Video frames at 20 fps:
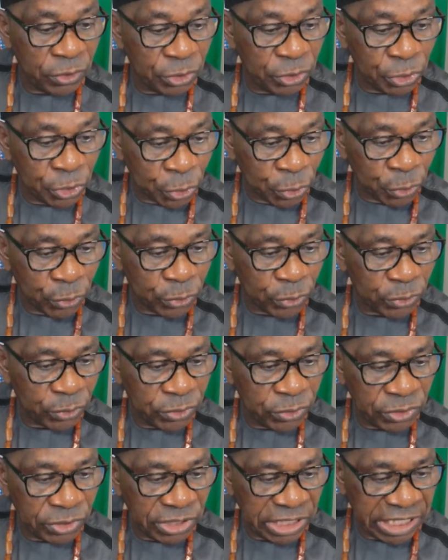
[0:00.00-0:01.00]
you
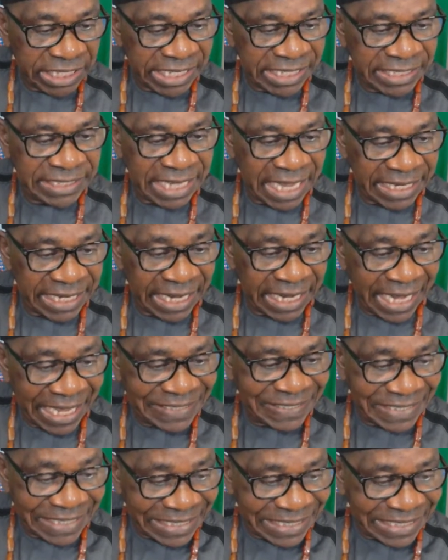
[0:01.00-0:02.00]
didn't
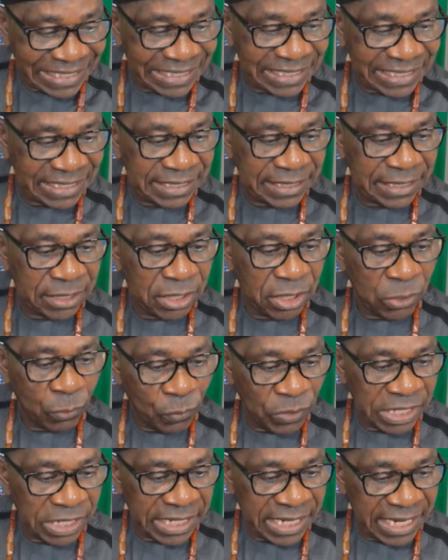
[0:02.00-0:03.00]
analyze it?
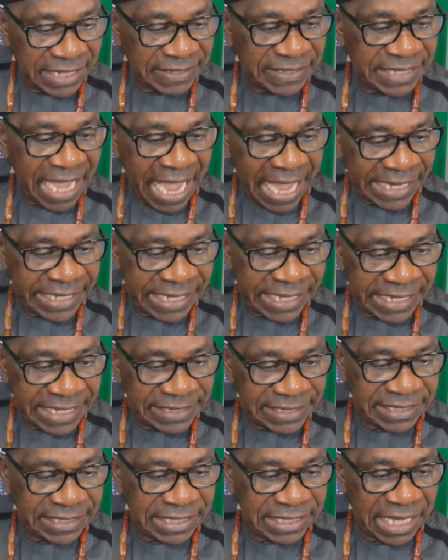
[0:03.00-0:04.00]
Witness, I
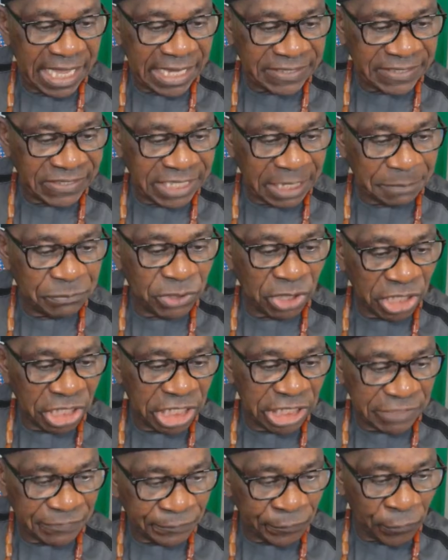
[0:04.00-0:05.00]
didn't, except
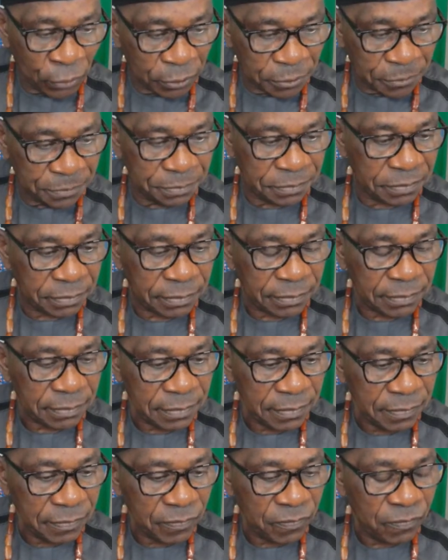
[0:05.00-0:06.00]
his phone.
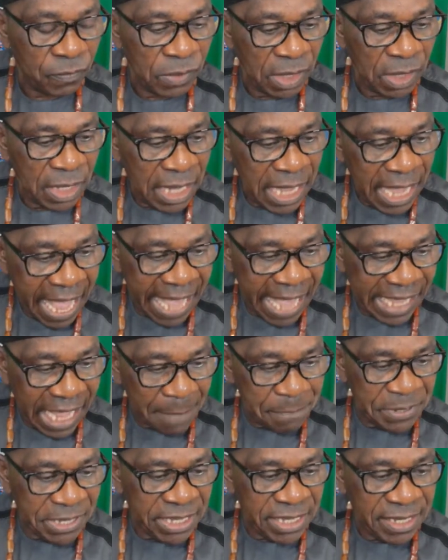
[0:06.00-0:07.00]

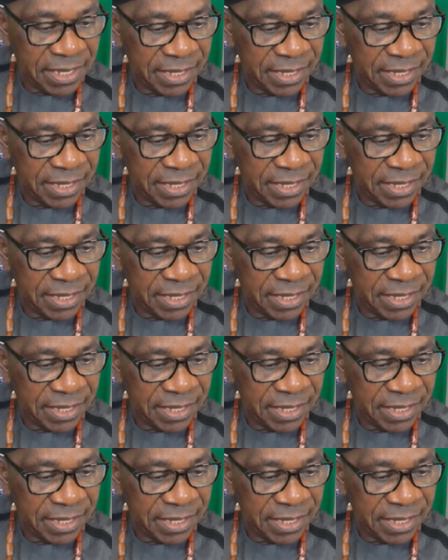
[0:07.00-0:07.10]
Agabi,